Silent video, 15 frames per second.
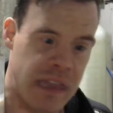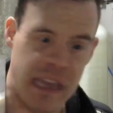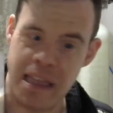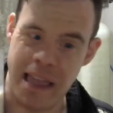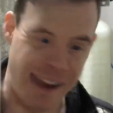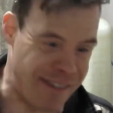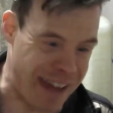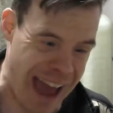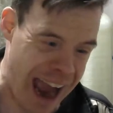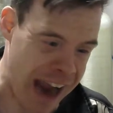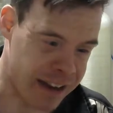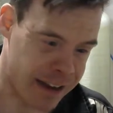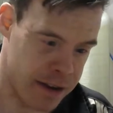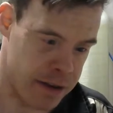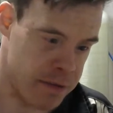the live
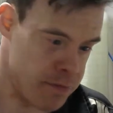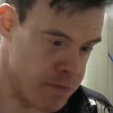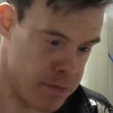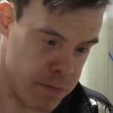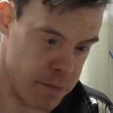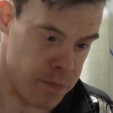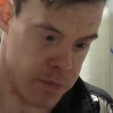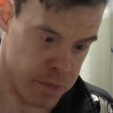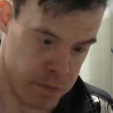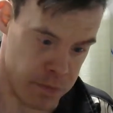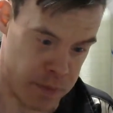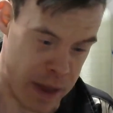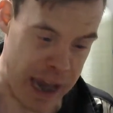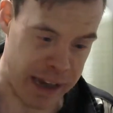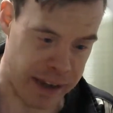action
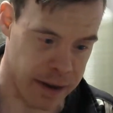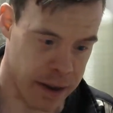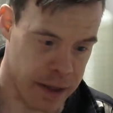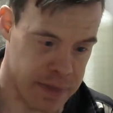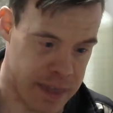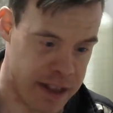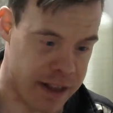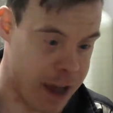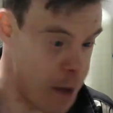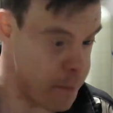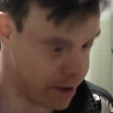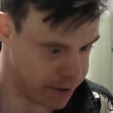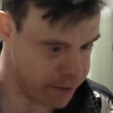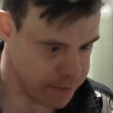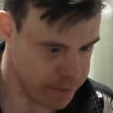pain that's
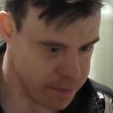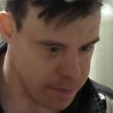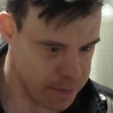coming.